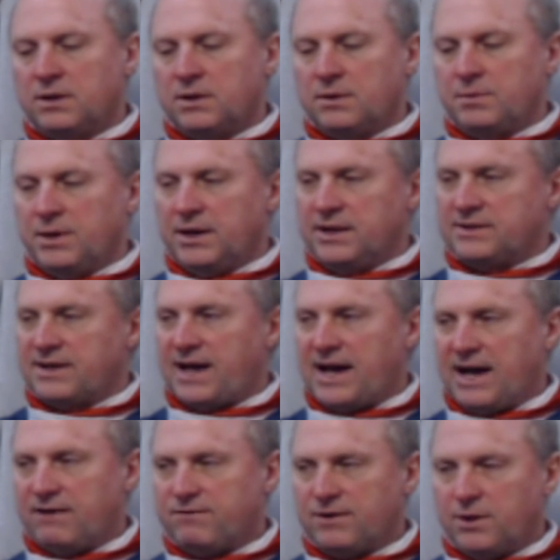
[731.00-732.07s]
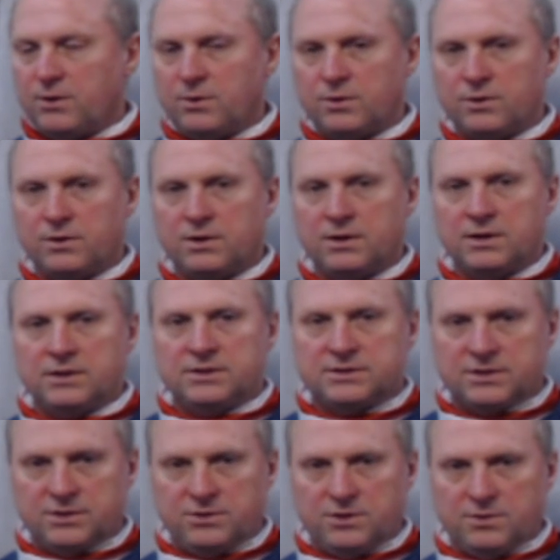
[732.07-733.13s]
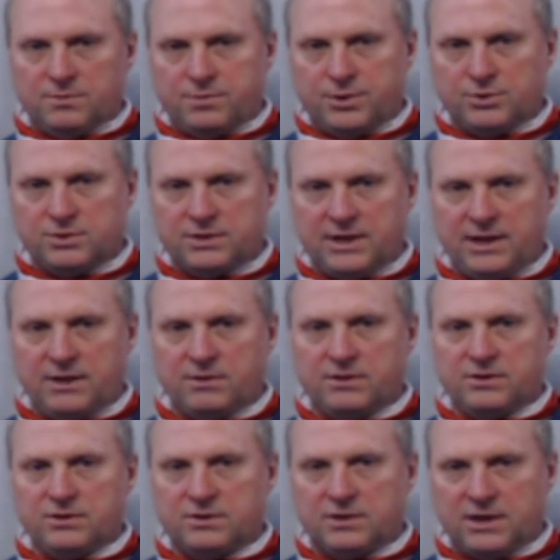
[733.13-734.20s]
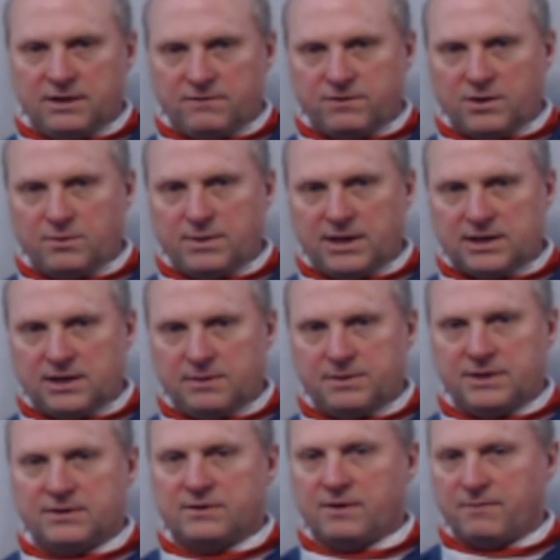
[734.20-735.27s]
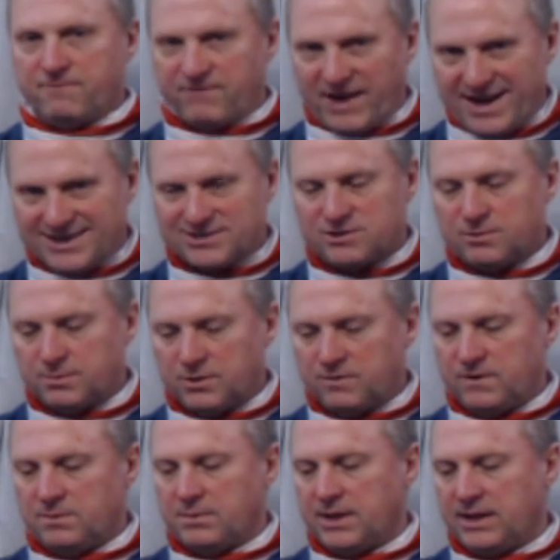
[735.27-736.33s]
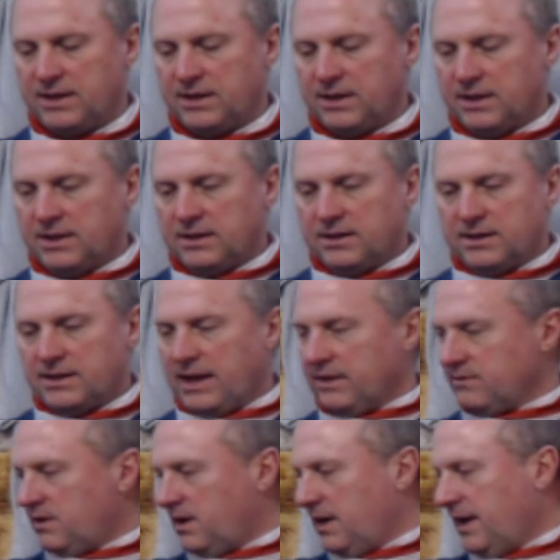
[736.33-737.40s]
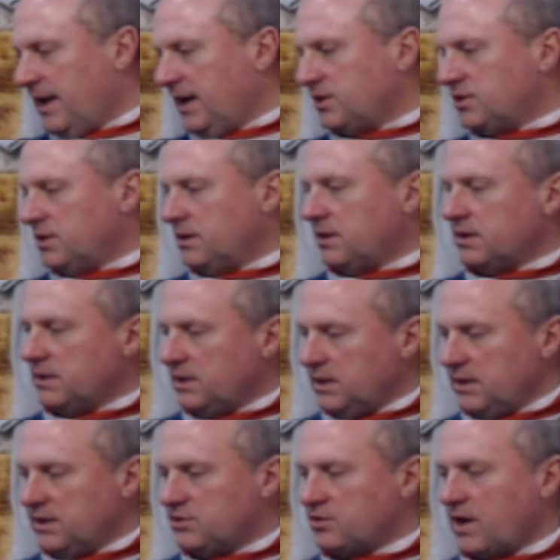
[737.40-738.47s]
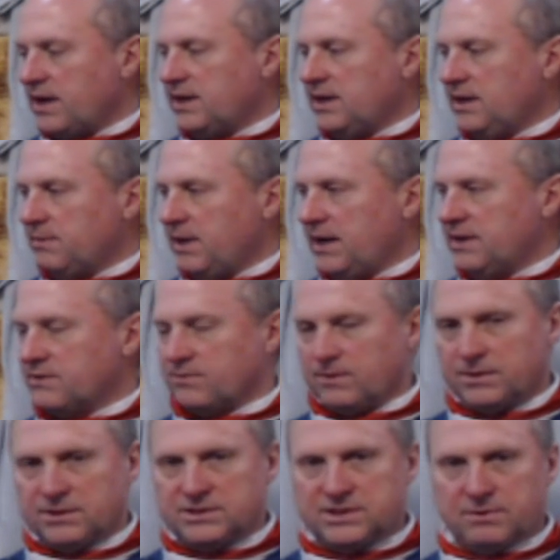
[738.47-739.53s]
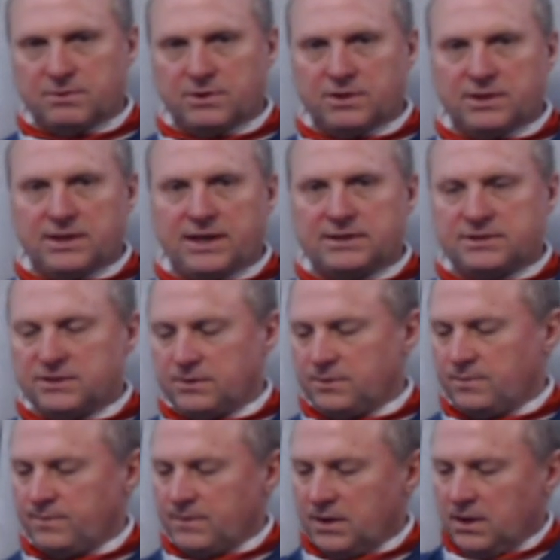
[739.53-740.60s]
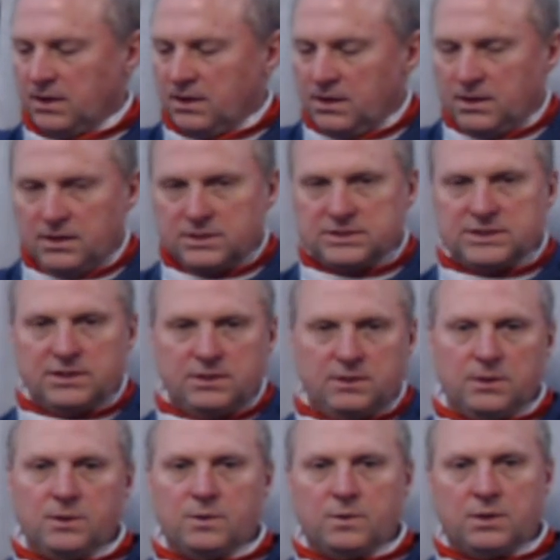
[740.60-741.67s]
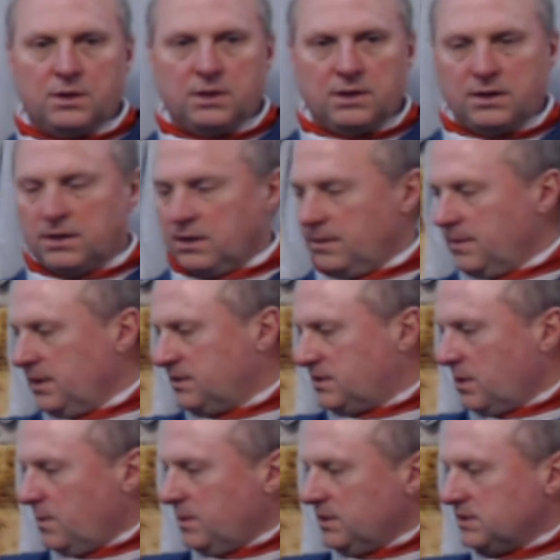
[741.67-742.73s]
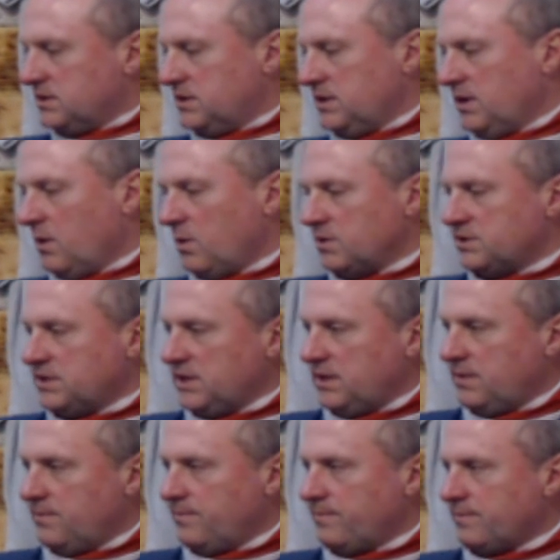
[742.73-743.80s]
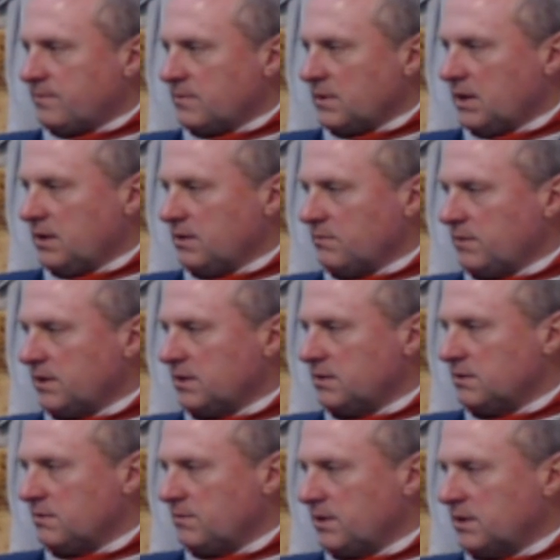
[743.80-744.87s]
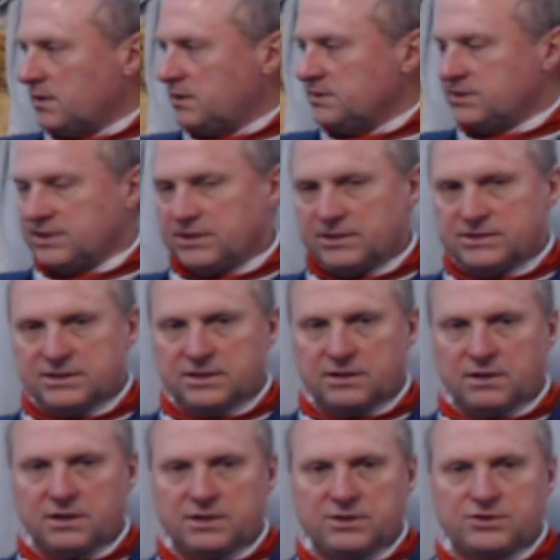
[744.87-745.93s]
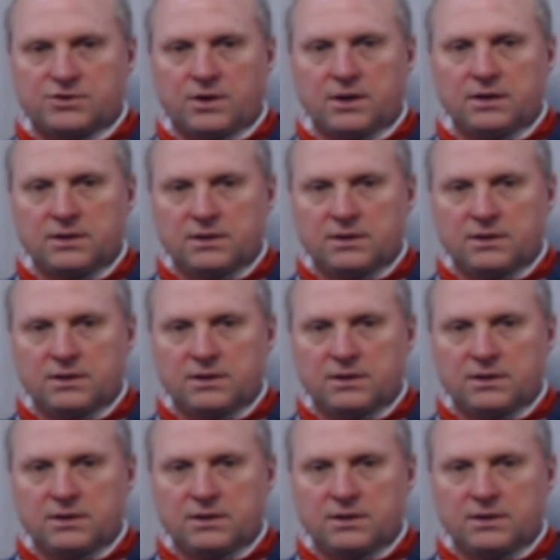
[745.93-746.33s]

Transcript: but it's a high floater, so you can pull it down and you let it float back up. It's a faster moving bait, has a lot of action. The Strike King bait is really similar to that too. So, and so is the RC, the Rick Glenn series and the Lucky Strike.